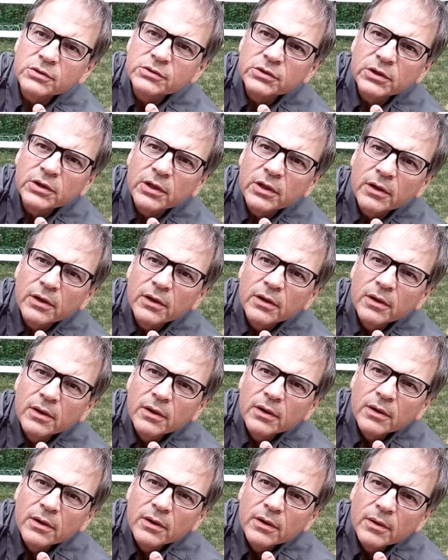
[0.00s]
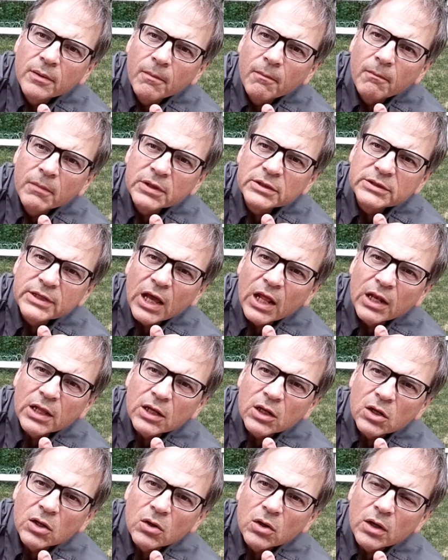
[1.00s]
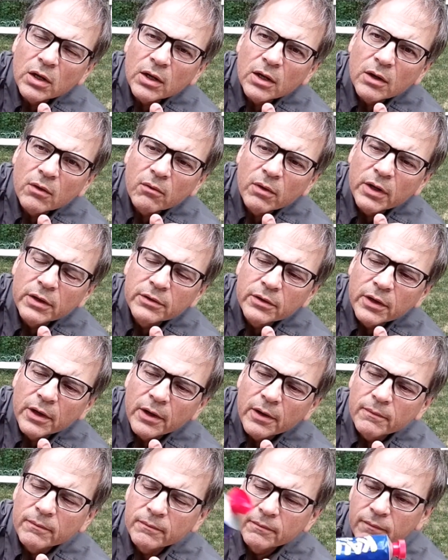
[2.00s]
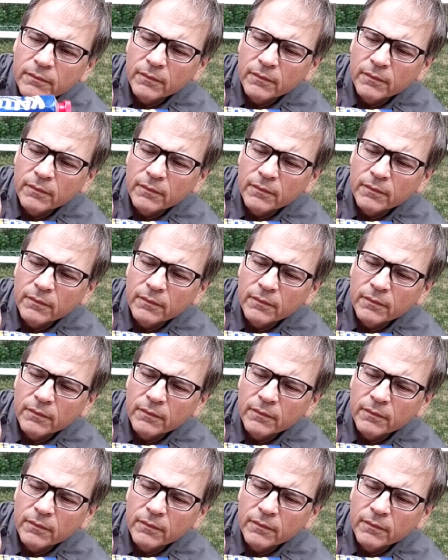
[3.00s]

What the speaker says: can see the metallic look right there.